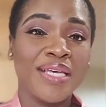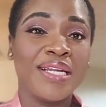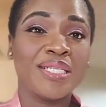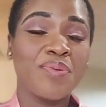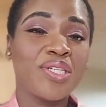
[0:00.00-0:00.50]
And
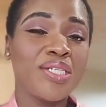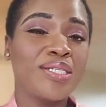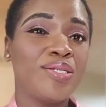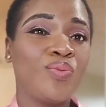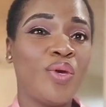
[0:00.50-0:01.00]
especially
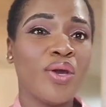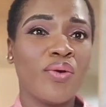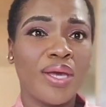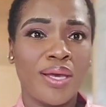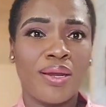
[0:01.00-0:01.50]
since we
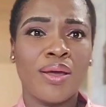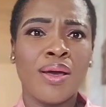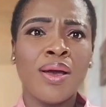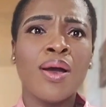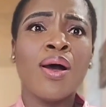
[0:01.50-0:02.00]
are in
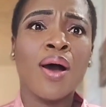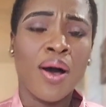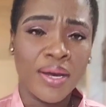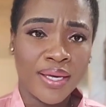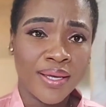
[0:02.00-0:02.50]

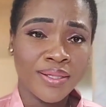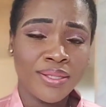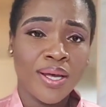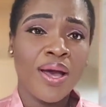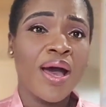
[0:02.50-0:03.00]

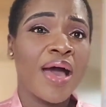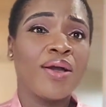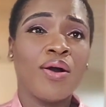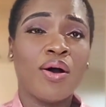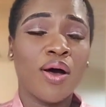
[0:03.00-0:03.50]
August, I
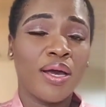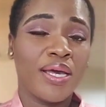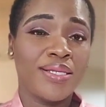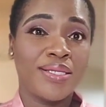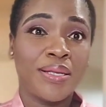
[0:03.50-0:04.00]
call
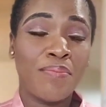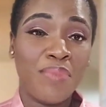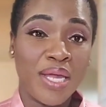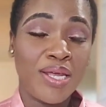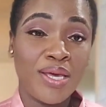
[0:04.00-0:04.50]
August the
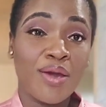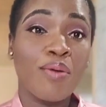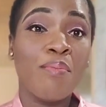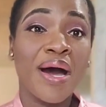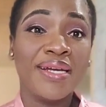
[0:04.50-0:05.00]
mid-year
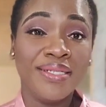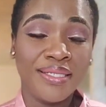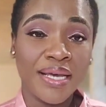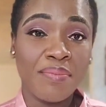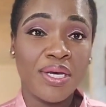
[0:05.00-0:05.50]

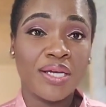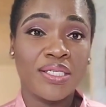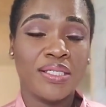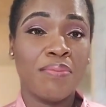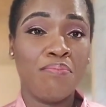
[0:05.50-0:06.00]
mindset because
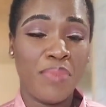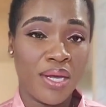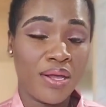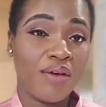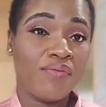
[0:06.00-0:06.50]
it's the
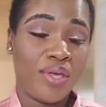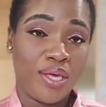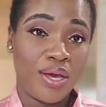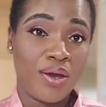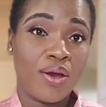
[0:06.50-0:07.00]
mid of the
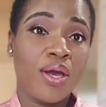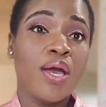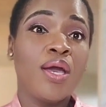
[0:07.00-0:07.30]
year.